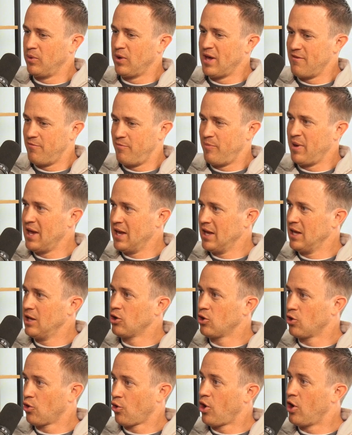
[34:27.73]
have pain
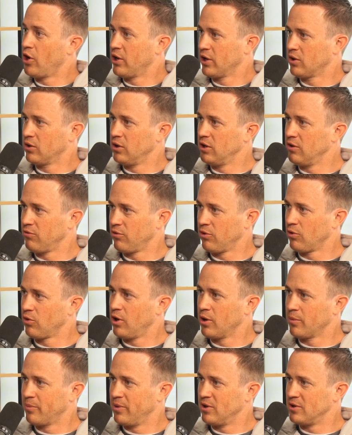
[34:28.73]
chronically for a
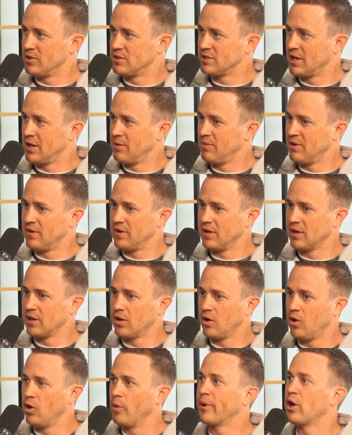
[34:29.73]
long period of time, they think,
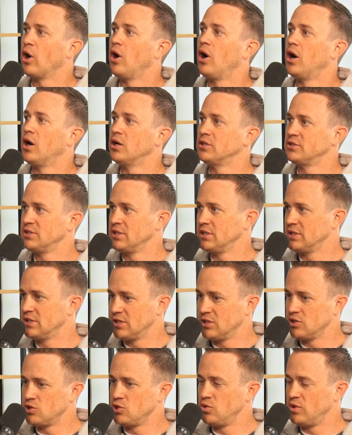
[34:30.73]
oh, I'm causing
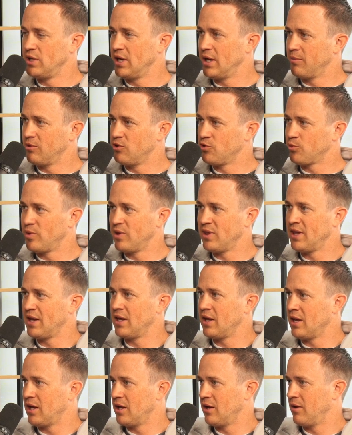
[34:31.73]
tissue damage, but that
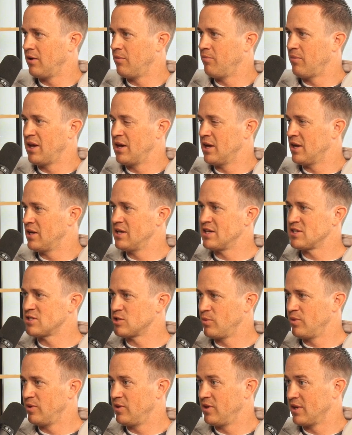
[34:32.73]
might not necessarily be the